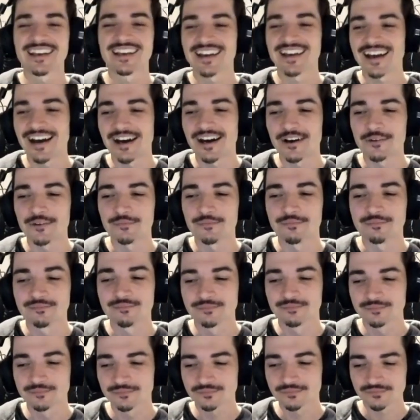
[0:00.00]
Um,
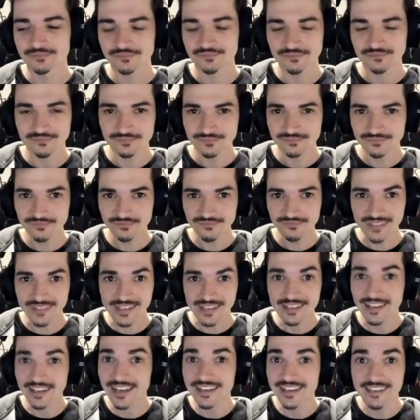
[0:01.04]

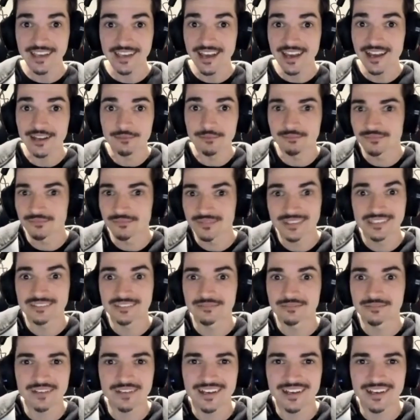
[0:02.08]
like yeah, it's,